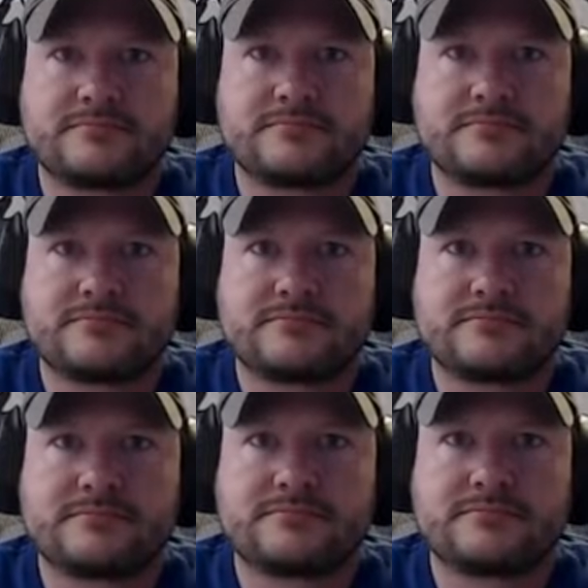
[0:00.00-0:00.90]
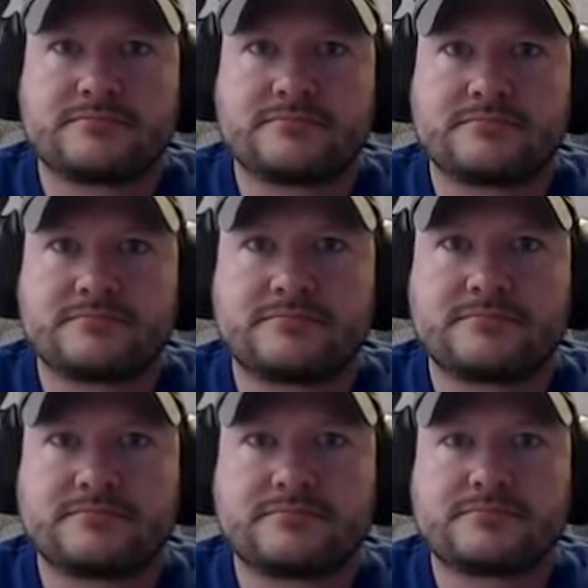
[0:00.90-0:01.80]

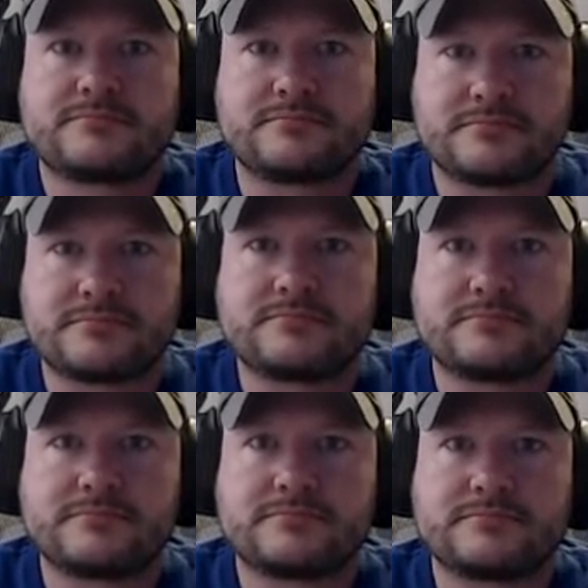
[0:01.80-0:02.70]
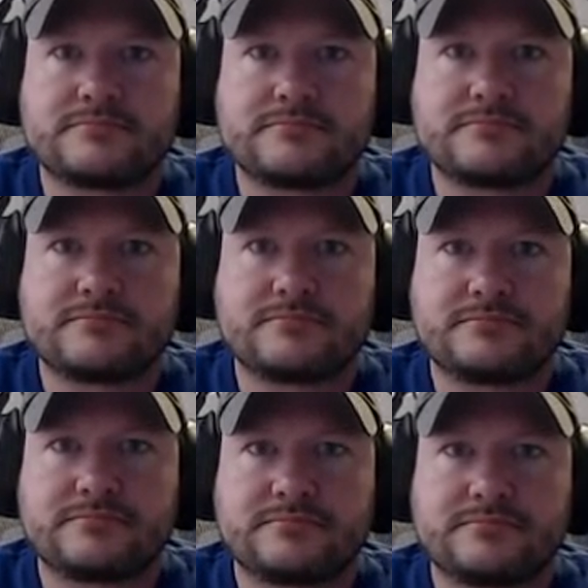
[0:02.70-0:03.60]

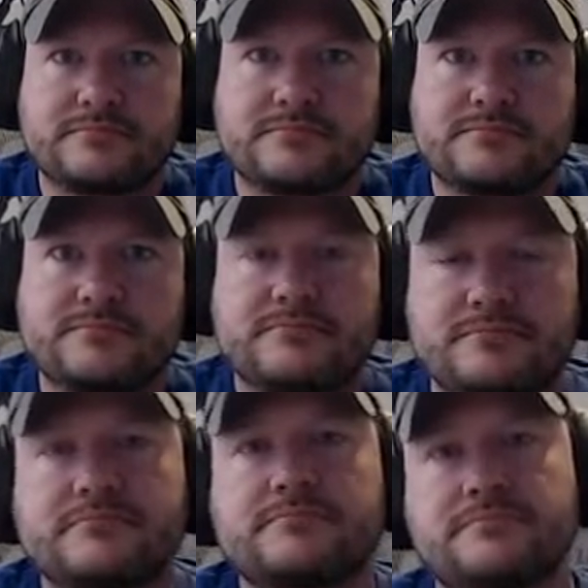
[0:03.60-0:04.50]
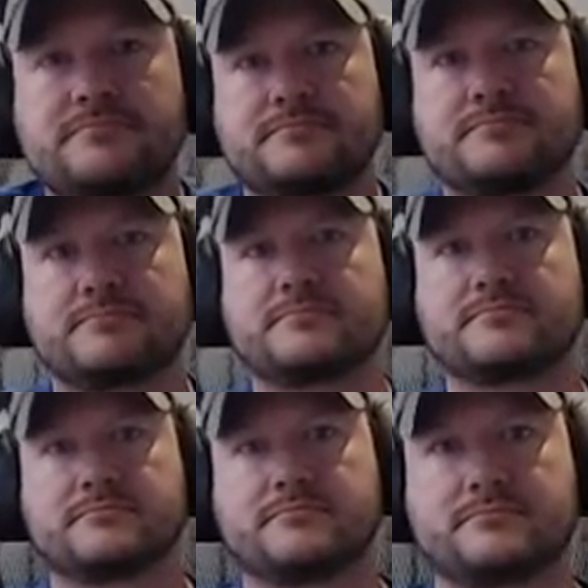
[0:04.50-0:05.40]

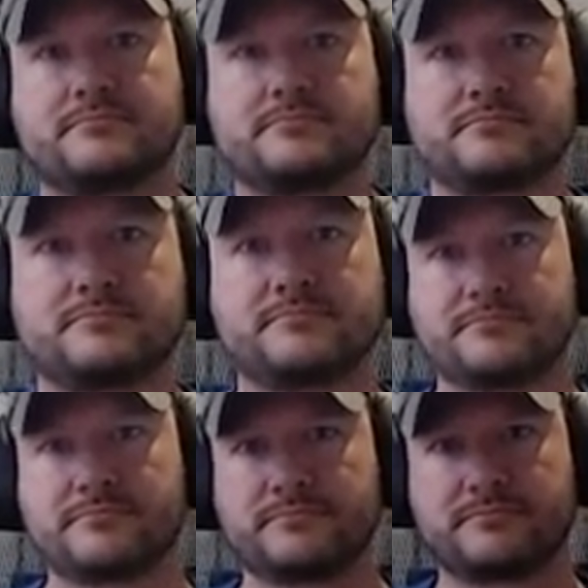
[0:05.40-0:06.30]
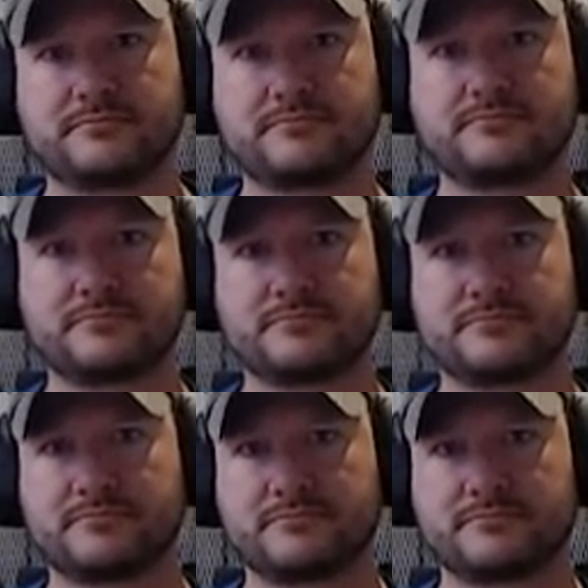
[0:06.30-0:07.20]
This person isn't speaking.